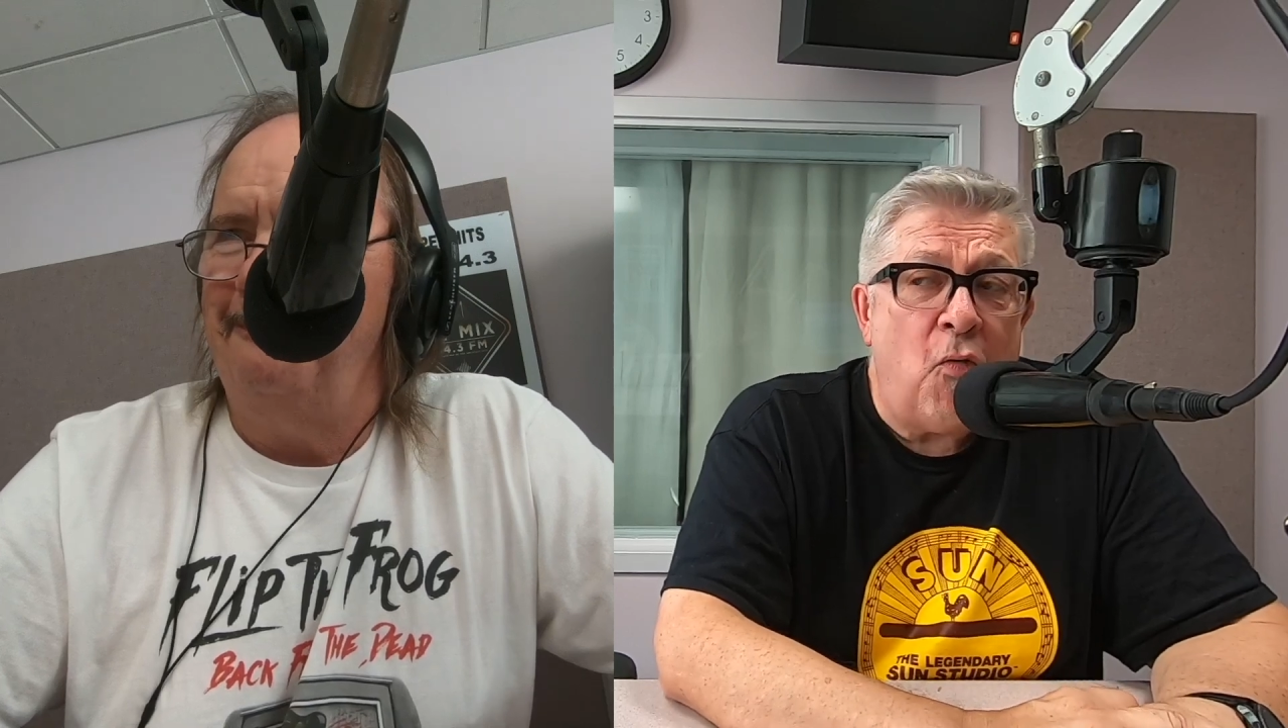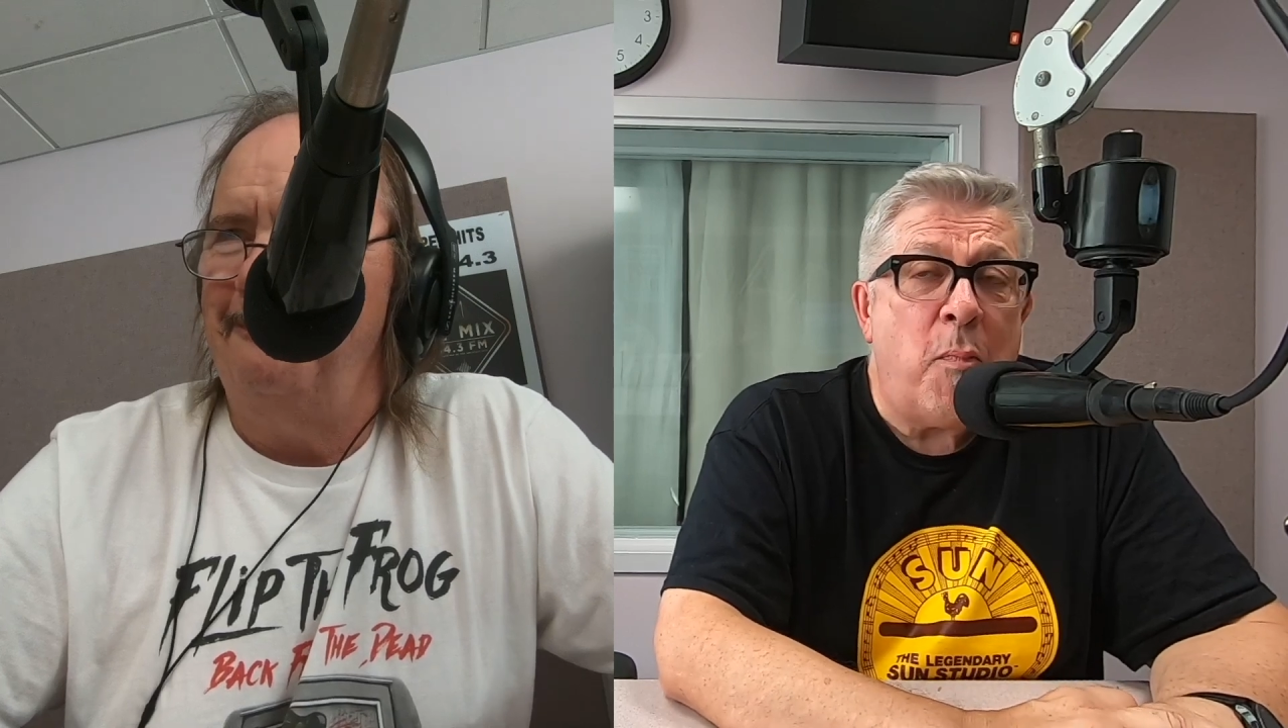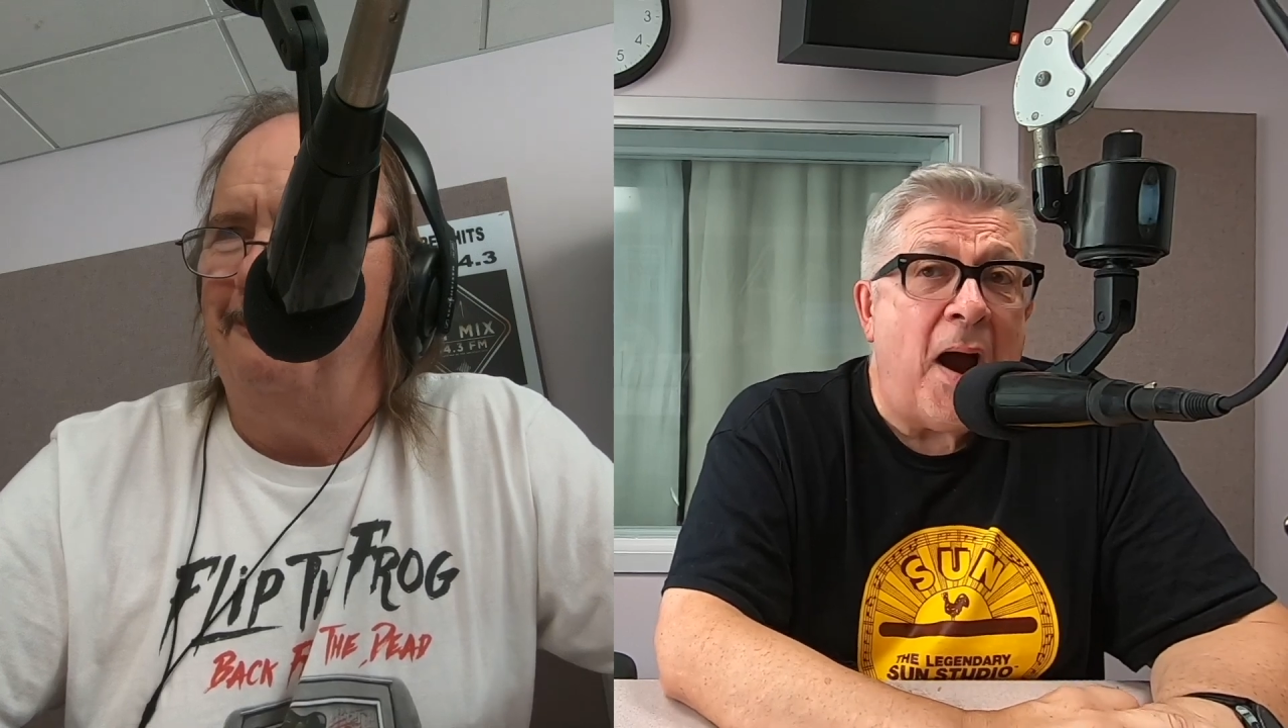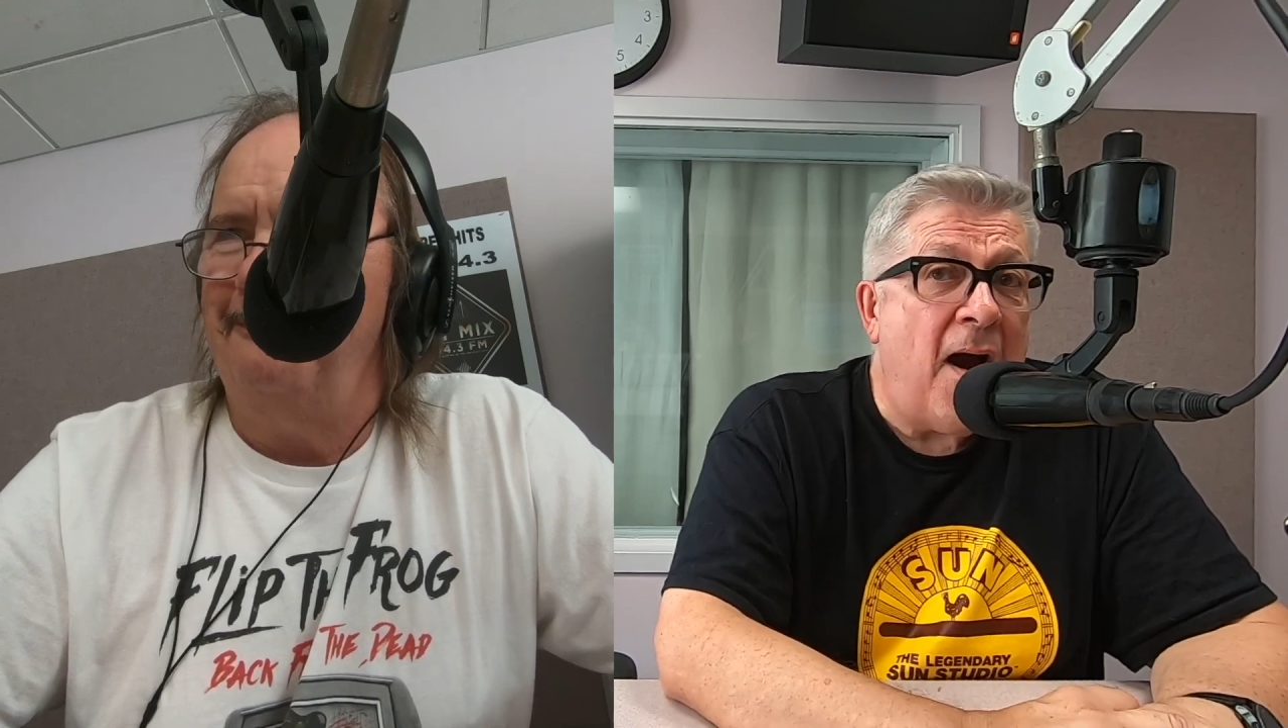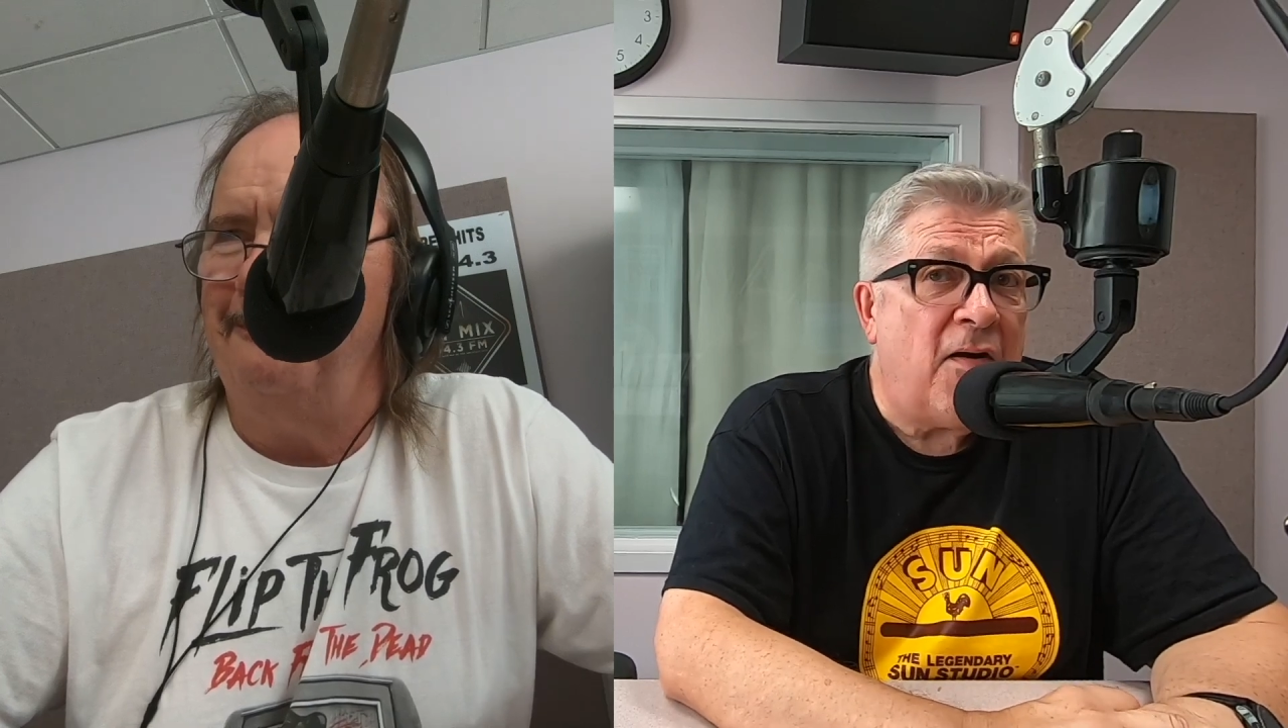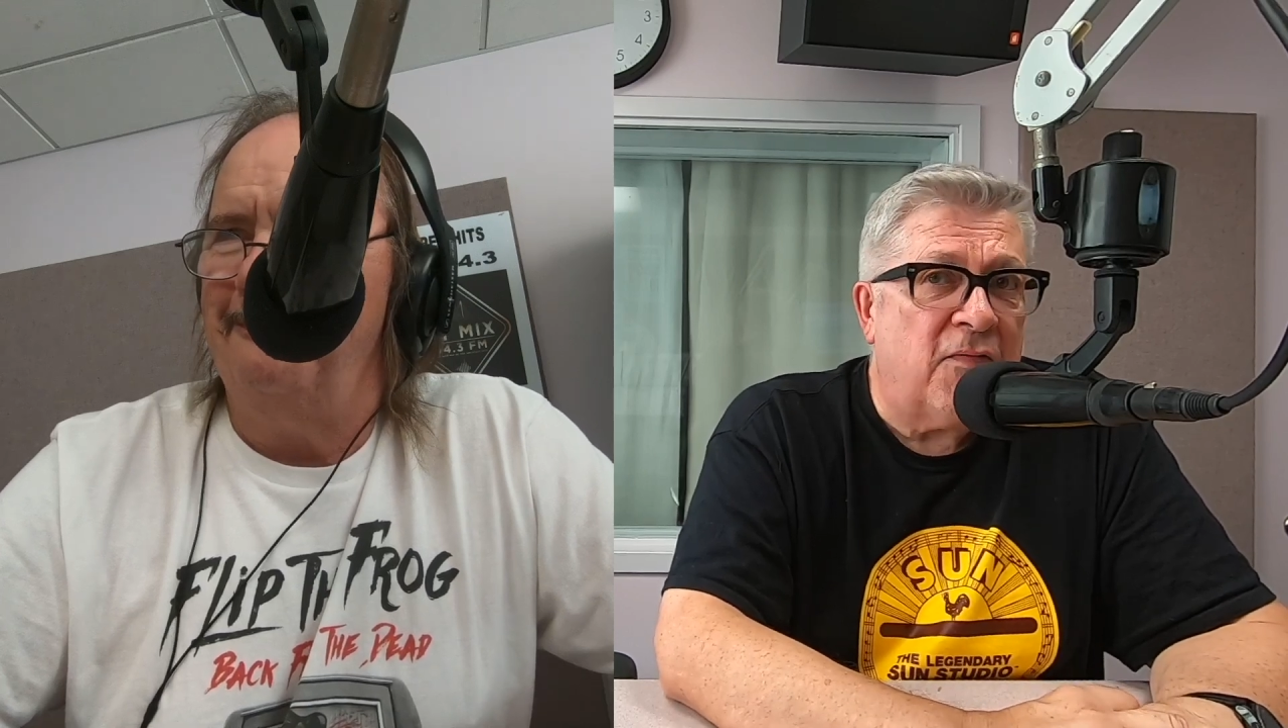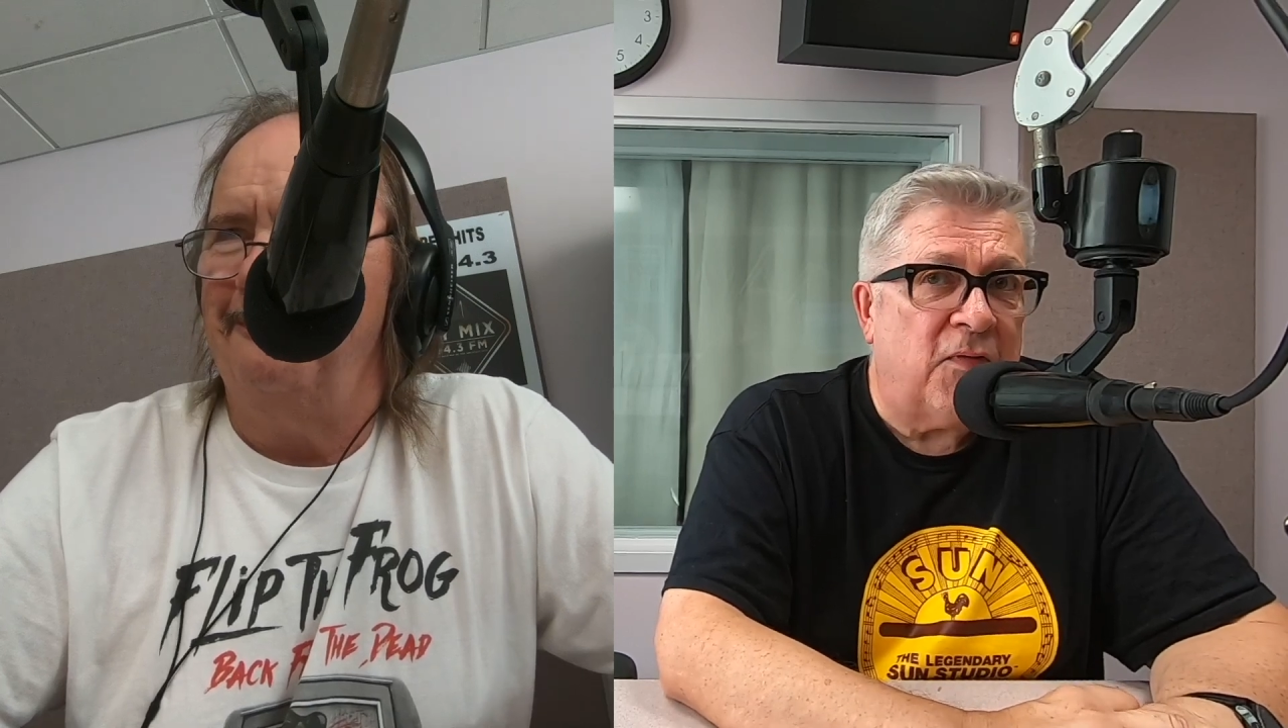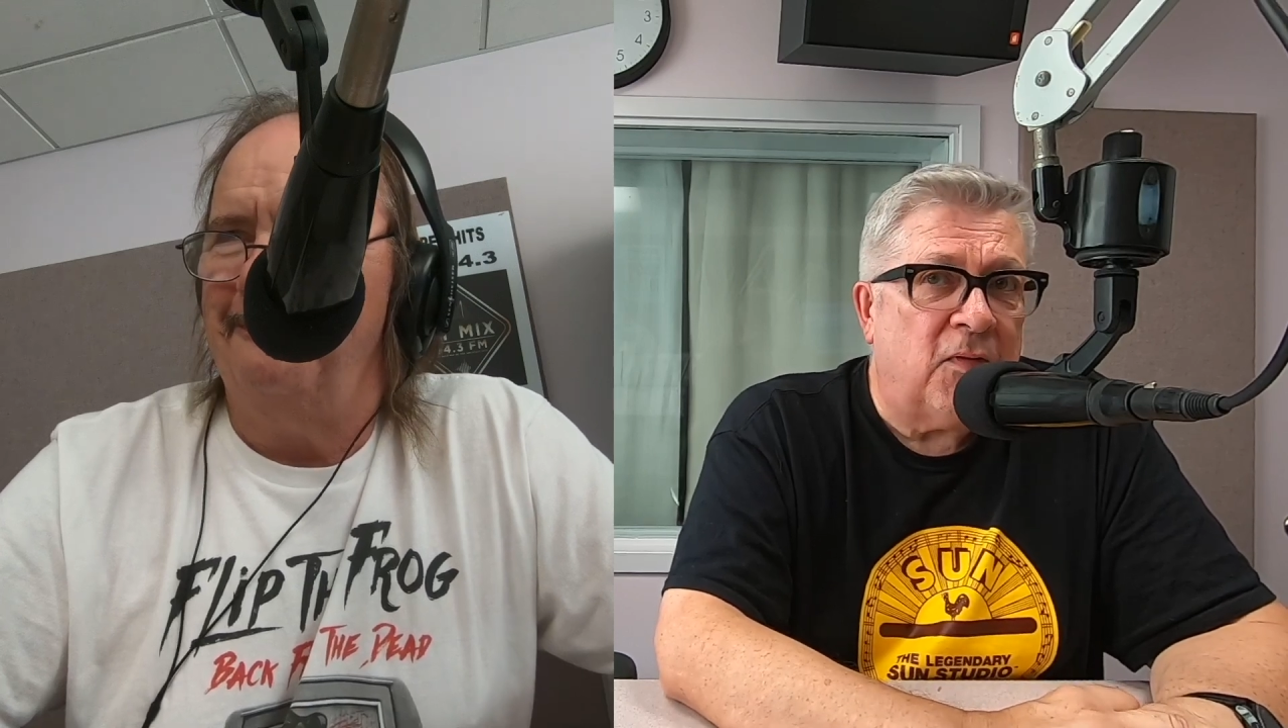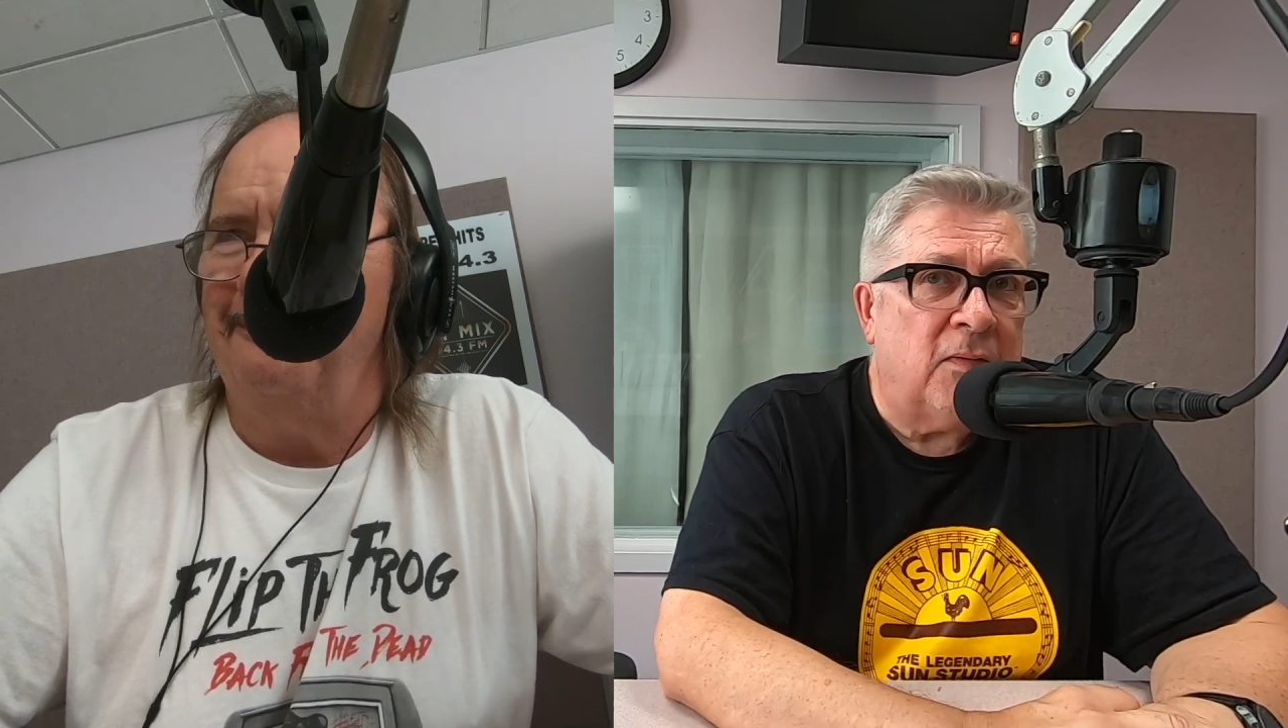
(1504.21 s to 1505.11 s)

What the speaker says: powerful